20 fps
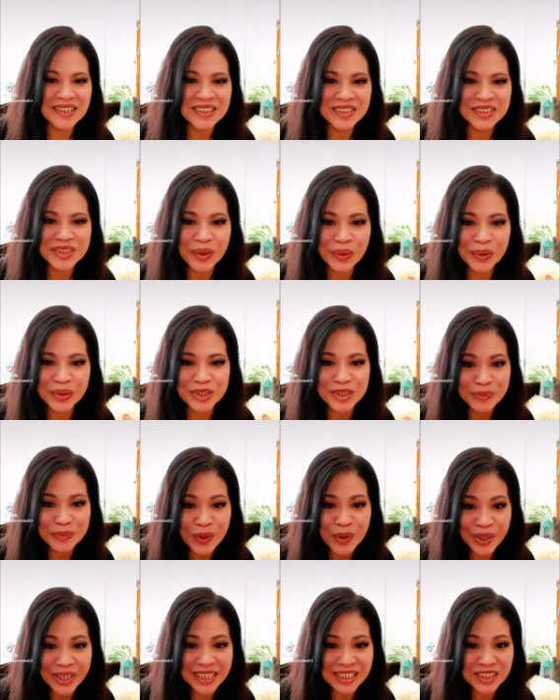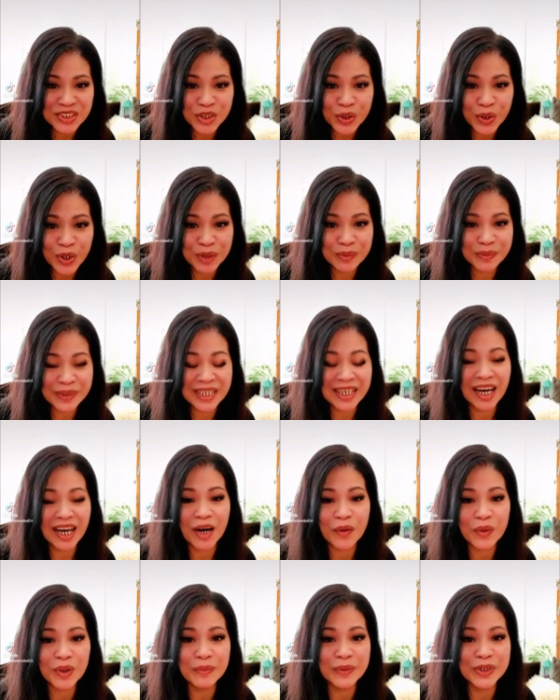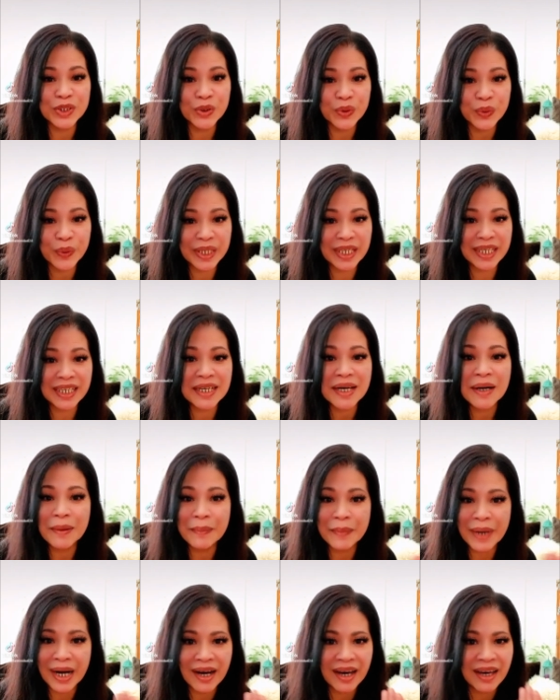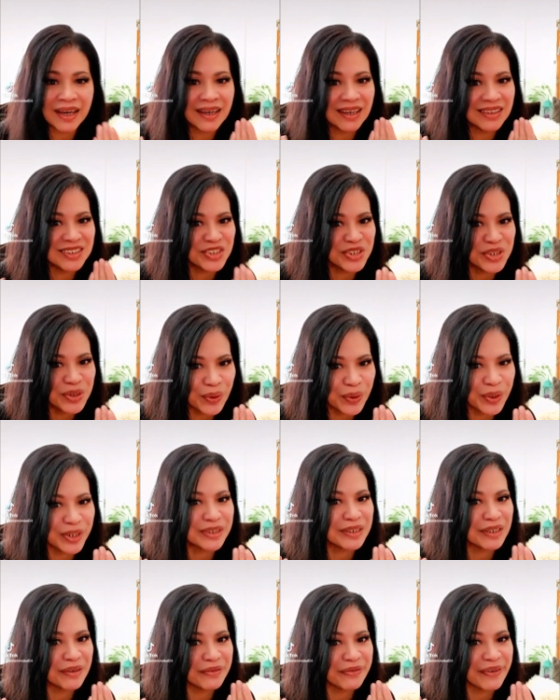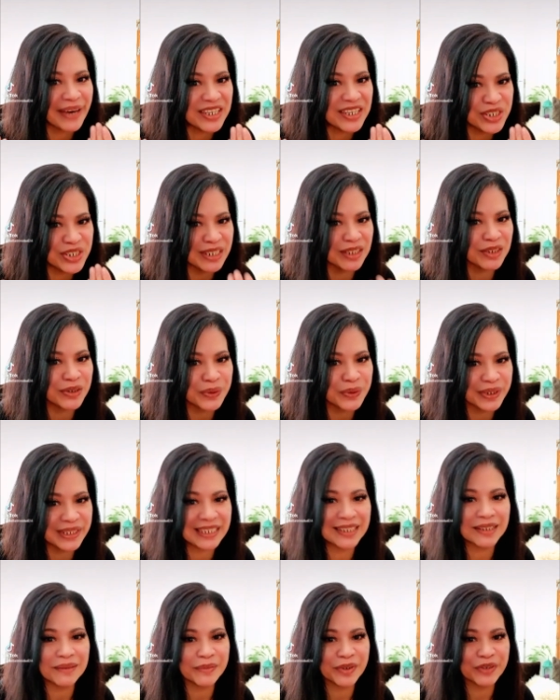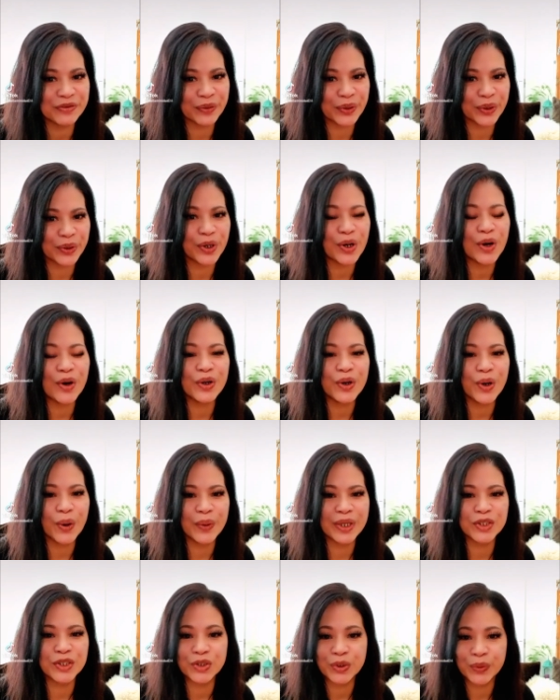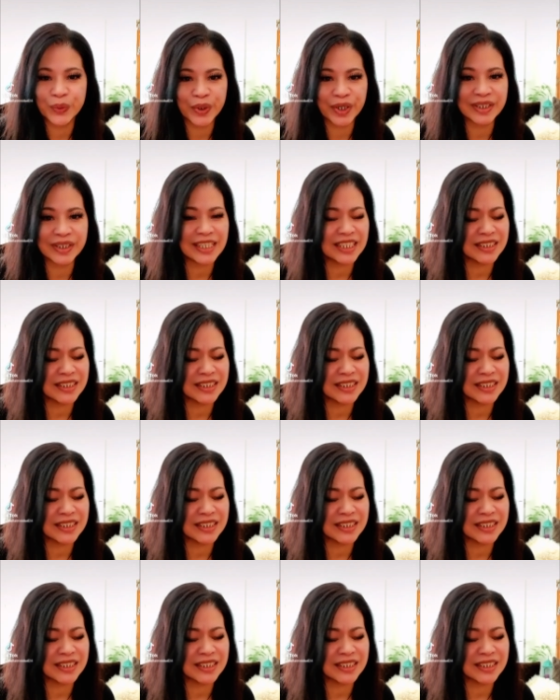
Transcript: So this morning, join me. I will be doing my short facial routine before going to work.